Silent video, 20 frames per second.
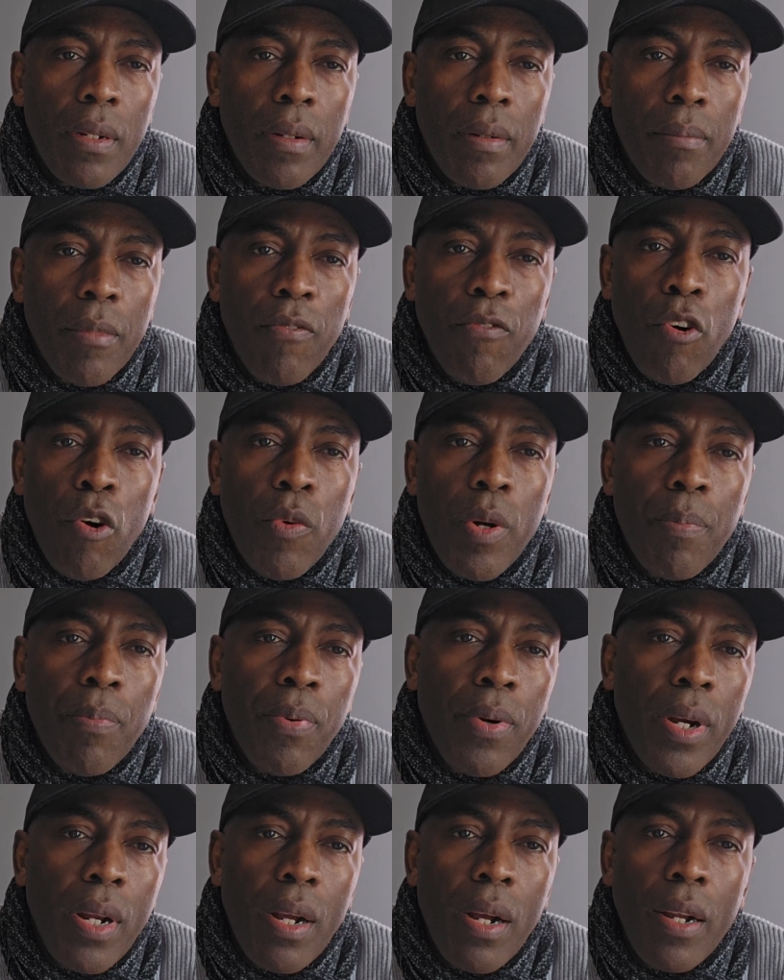Before we
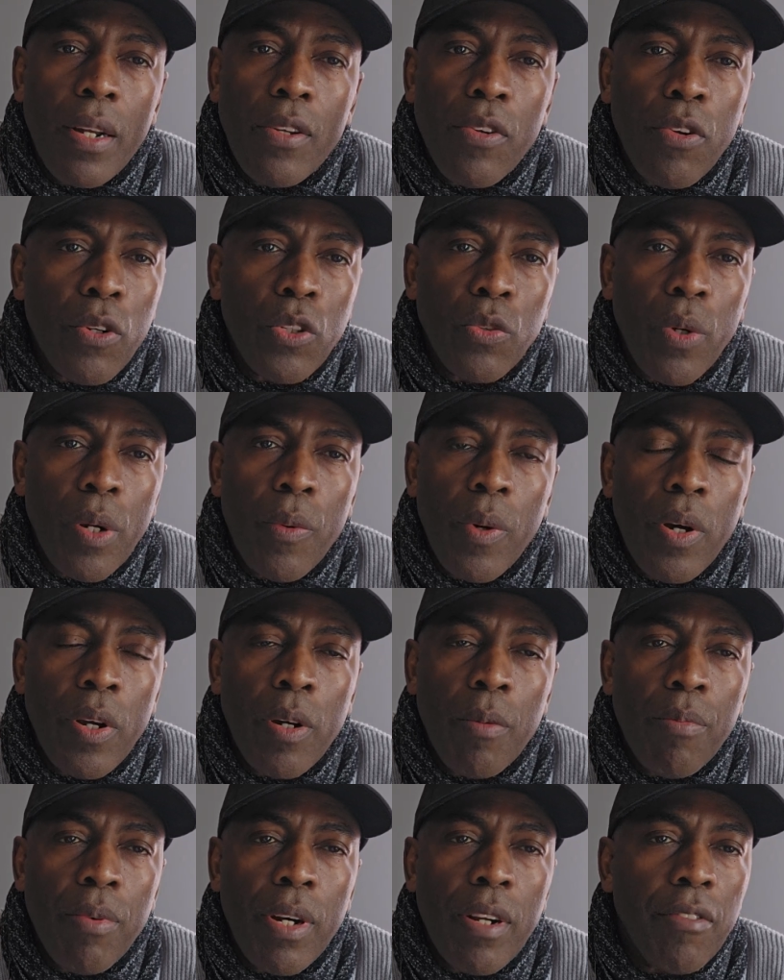pray, God knows what we're going
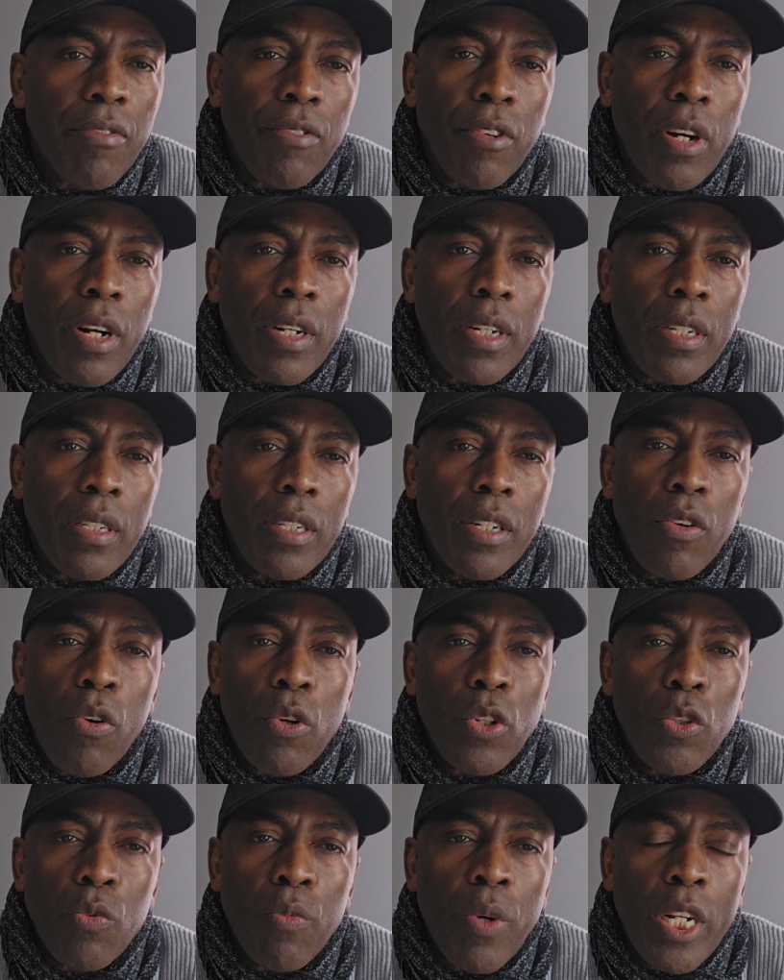to pray for, and He
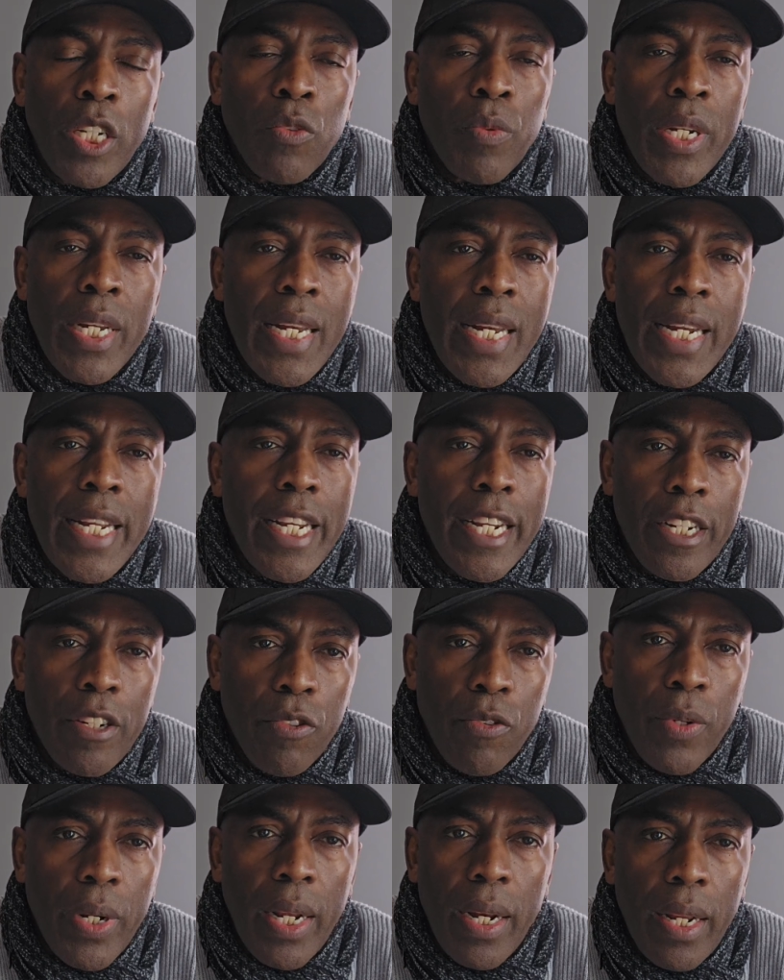knows what we need
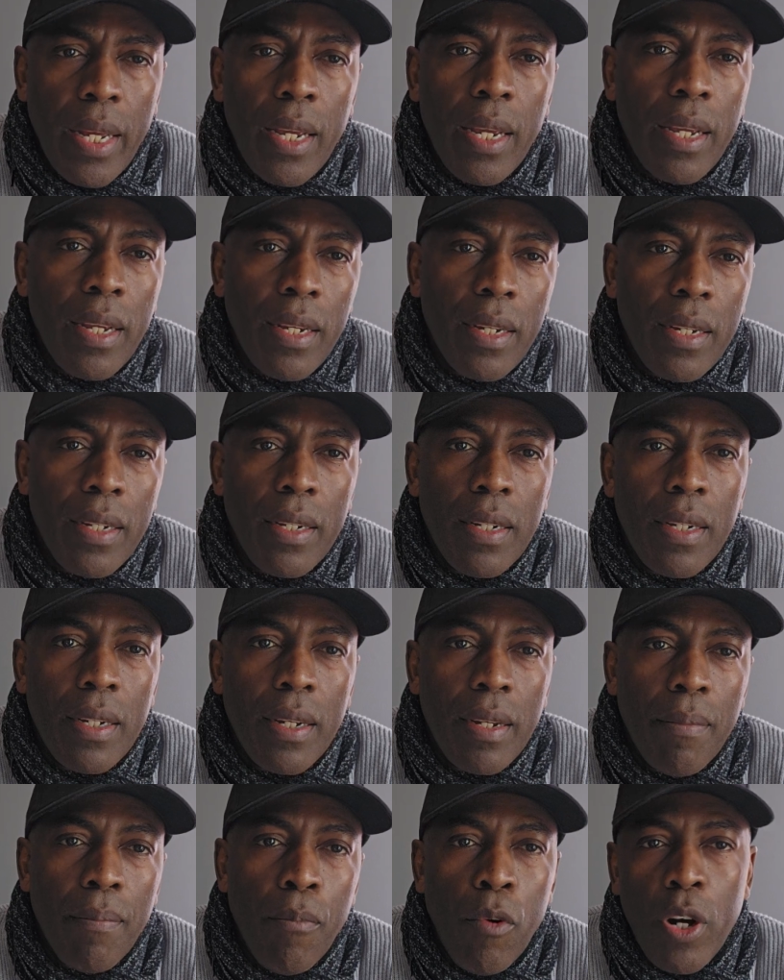really,
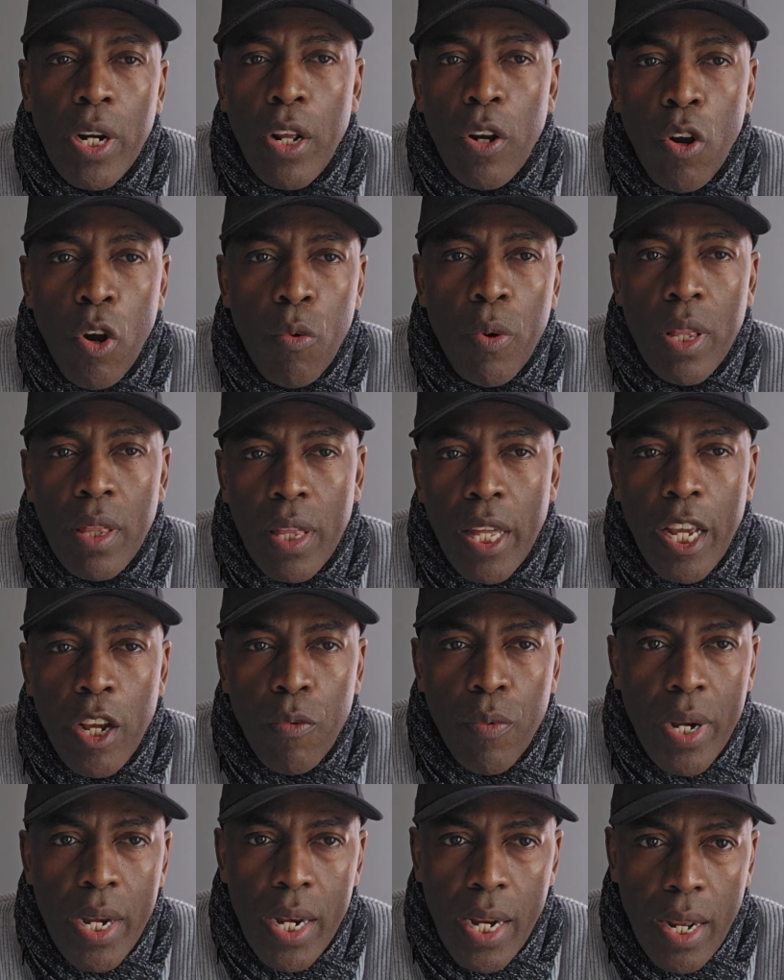more than how we
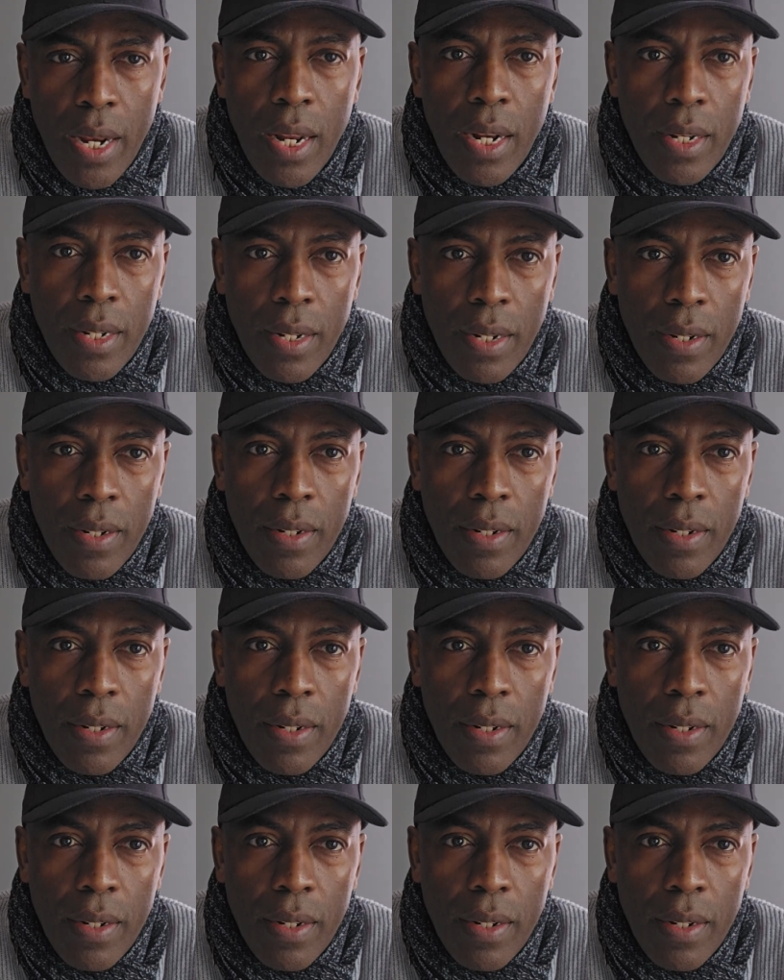think we need it.